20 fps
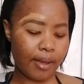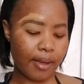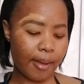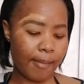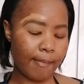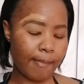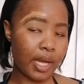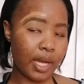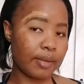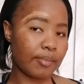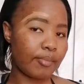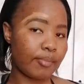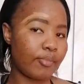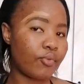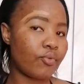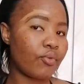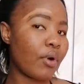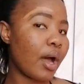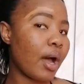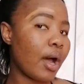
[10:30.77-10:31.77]
my
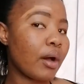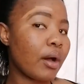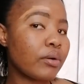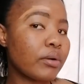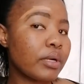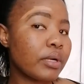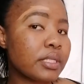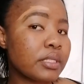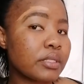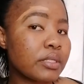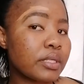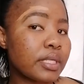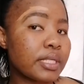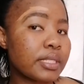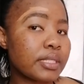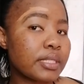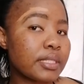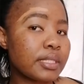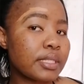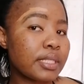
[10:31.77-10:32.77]
brow, as you
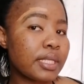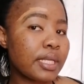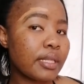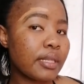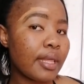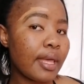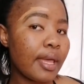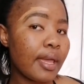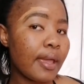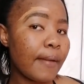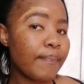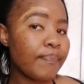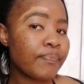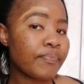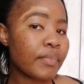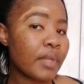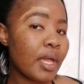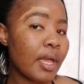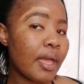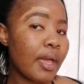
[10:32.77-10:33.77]
can see there.
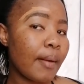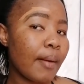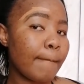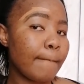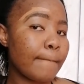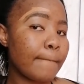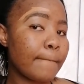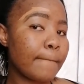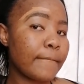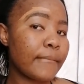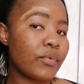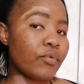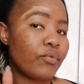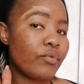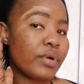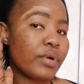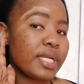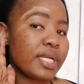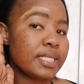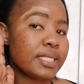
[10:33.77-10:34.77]

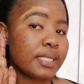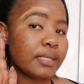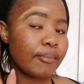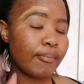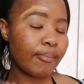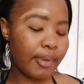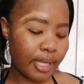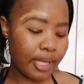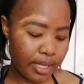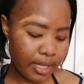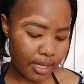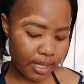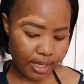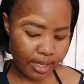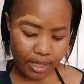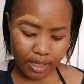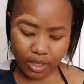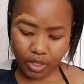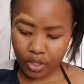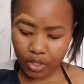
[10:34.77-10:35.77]
Reason
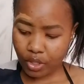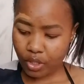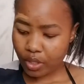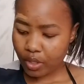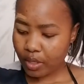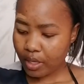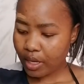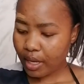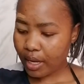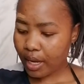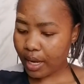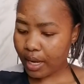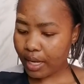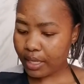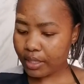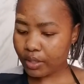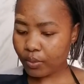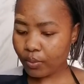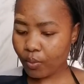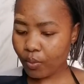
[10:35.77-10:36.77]
being,
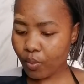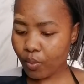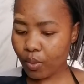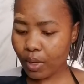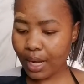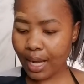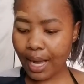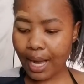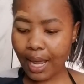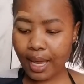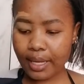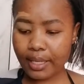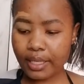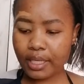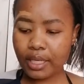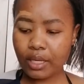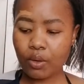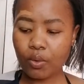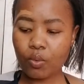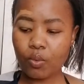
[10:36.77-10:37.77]
I don't
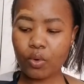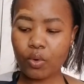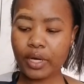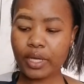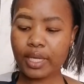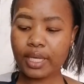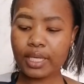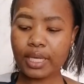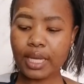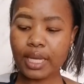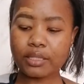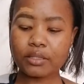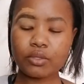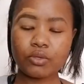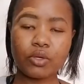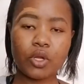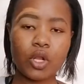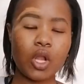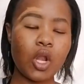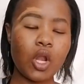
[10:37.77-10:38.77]
like working like
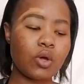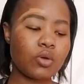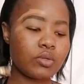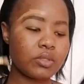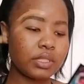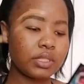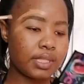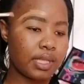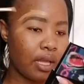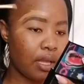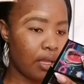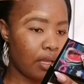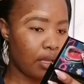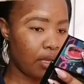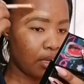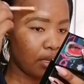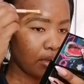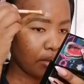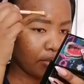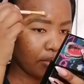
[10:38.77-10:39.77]
too close
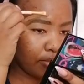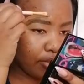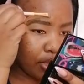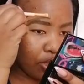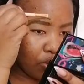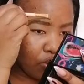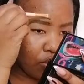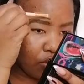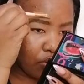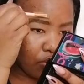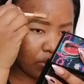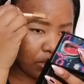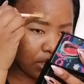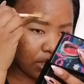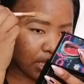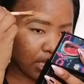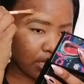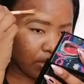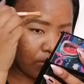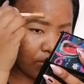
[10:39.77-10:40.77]

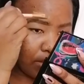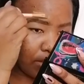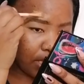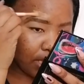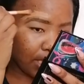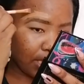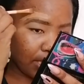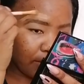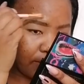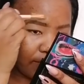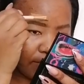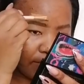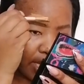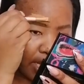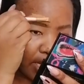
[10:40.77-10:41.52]
because I don't want to leave